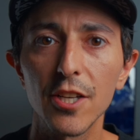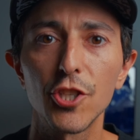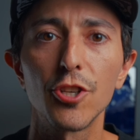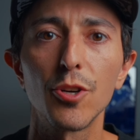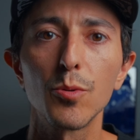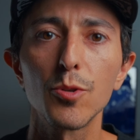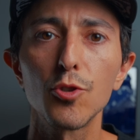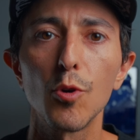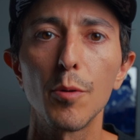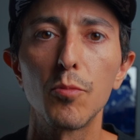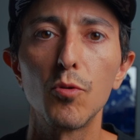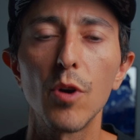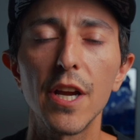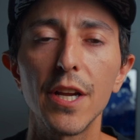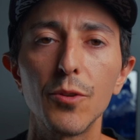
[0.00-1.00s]
chose to
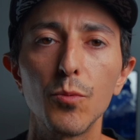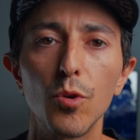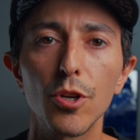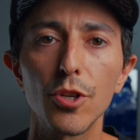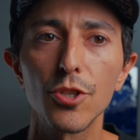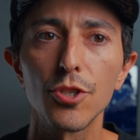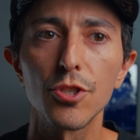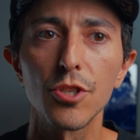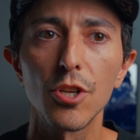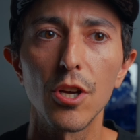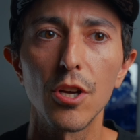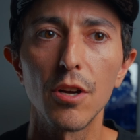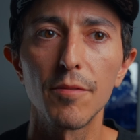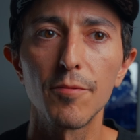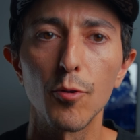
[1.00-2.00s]
upgrade was
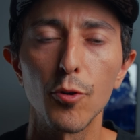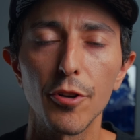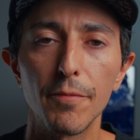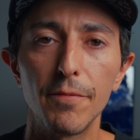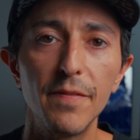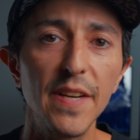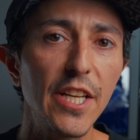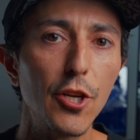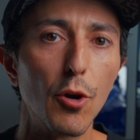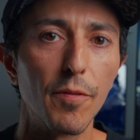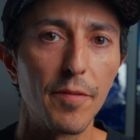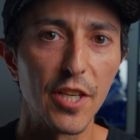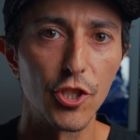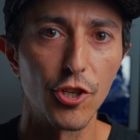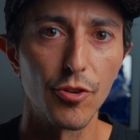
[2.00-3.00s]
for the video
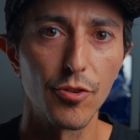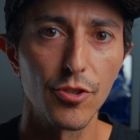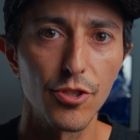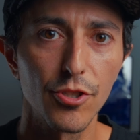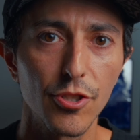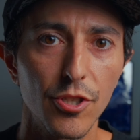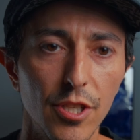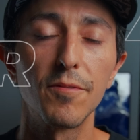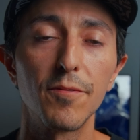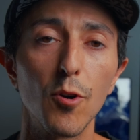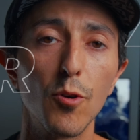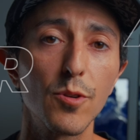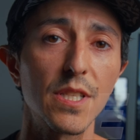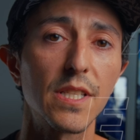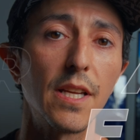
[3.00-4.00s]
features.
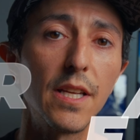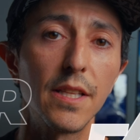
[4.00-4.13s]
First,